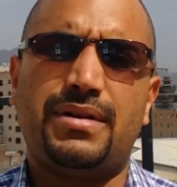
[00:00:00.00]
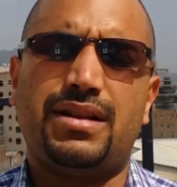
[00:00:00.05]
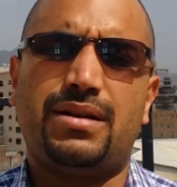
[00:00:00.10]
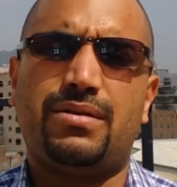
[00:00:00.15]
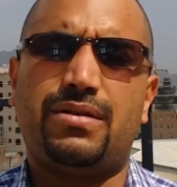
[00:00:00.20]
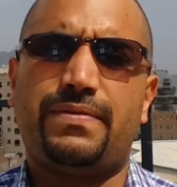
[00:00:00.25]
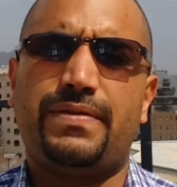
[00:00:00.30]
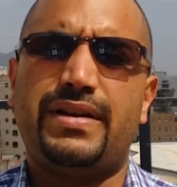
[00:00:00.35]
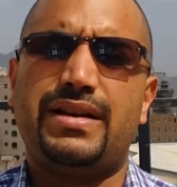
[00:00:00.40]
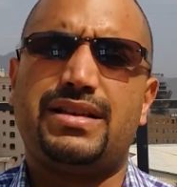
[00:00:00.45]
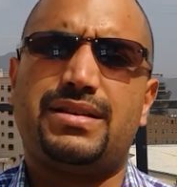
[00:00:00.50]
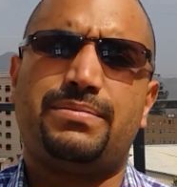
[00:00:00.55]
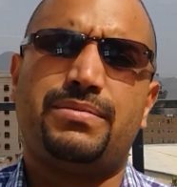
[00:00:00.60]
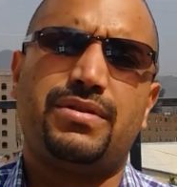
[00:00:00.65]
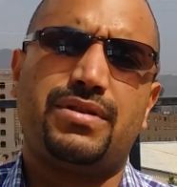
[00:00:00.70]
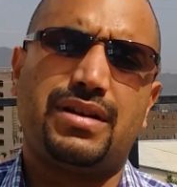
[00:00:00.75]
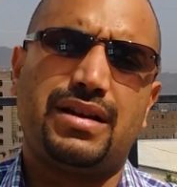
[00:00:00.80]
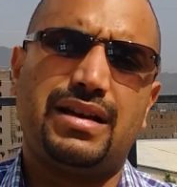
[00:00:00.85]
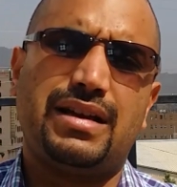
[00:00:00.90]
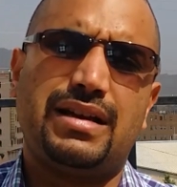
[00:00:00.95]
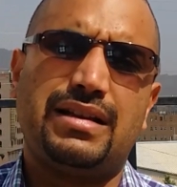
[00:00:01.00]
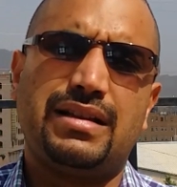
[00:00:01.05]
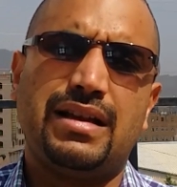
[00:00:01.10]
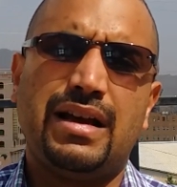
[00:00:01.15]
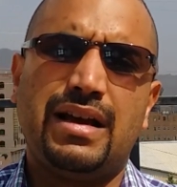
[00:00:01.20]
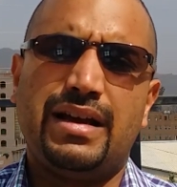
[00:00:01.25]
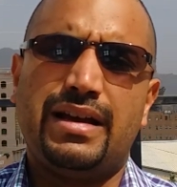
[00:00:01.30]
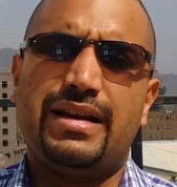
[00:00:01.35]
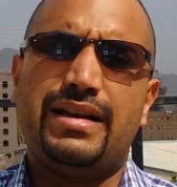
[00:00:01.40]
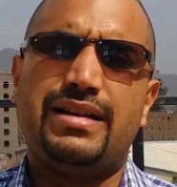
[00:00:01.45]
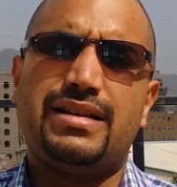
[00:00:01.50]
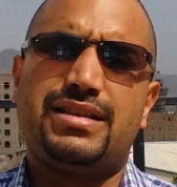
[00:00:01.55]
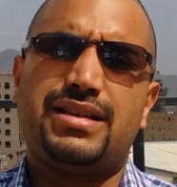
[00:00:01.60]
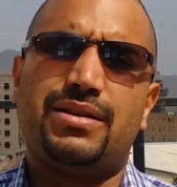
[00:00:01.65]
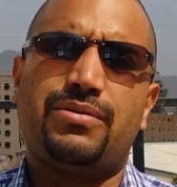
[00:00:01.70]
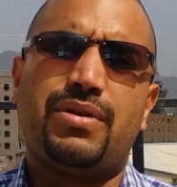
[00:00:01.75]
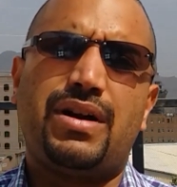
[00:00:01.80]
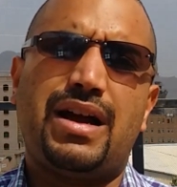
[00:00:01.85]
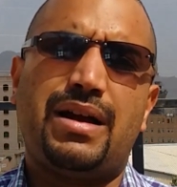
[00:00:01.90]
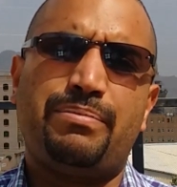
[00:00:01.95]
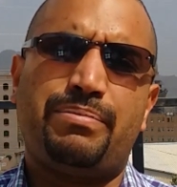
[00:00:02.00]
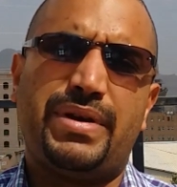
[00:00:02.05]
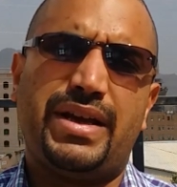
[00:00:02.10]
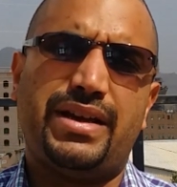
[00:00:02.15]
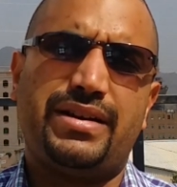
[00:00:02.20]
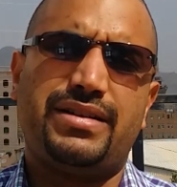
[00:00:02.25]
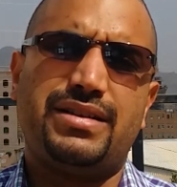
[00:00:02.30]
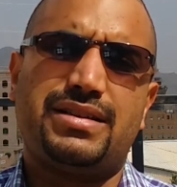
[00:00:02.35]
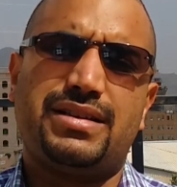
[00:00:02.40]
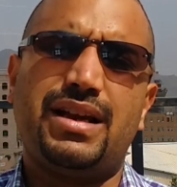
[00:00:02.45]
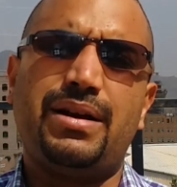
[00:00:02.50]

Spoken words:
and our Facebook and Instagram pages.